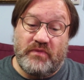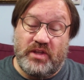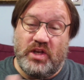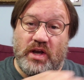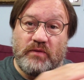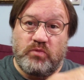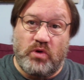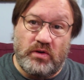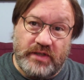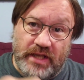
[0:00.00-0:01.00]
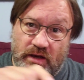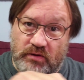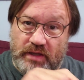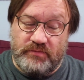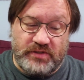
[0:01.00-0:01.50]
I wrote down,
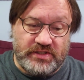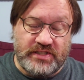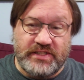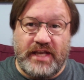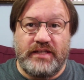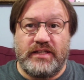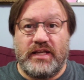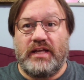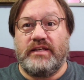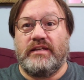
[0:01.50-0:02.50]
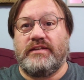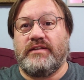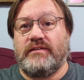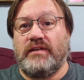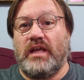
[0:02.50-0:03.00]
I just assigned a
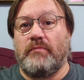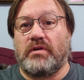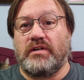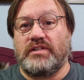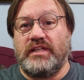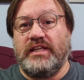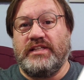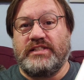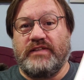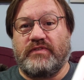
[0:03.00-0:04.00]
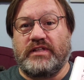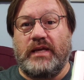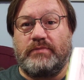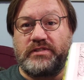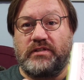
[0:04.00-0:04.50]
number to each different
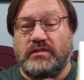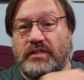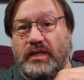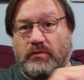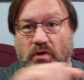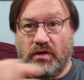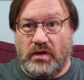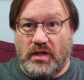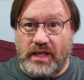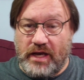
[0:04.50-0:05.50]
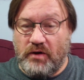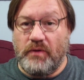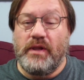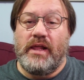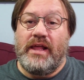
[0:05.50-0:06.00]
type of circle, and I wrote it all out,
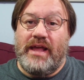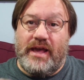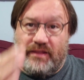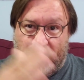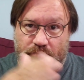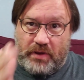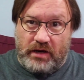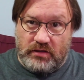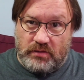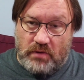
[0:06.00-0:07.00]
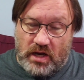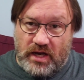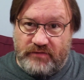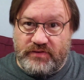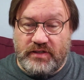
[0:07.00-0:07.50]
and then I paired them
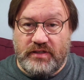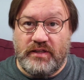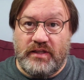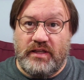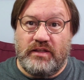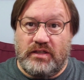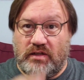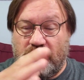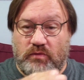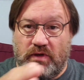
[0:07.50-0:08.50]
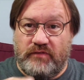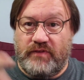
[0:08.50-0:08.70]
off, like 1,